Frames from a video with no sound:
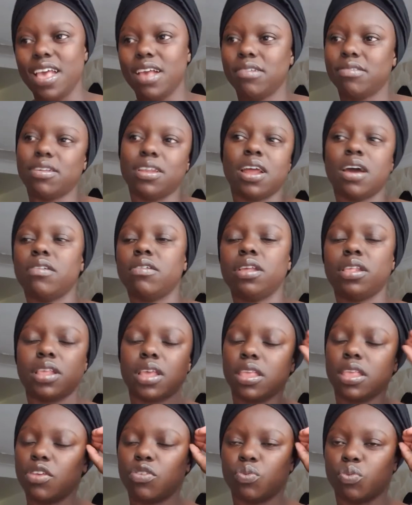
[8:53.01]
So nowadays
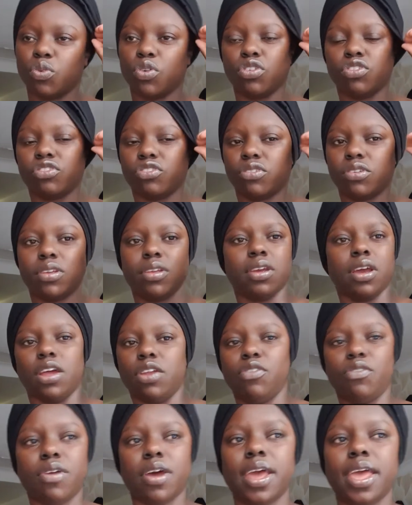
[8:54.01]
I just wash
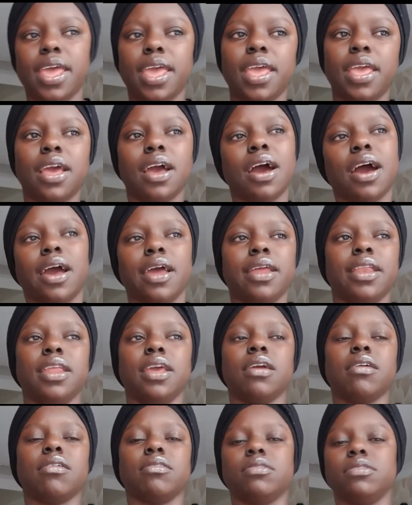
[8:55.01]
and dry iron
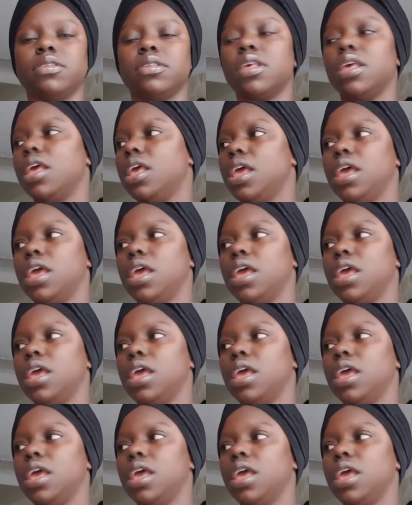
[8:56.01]
it, because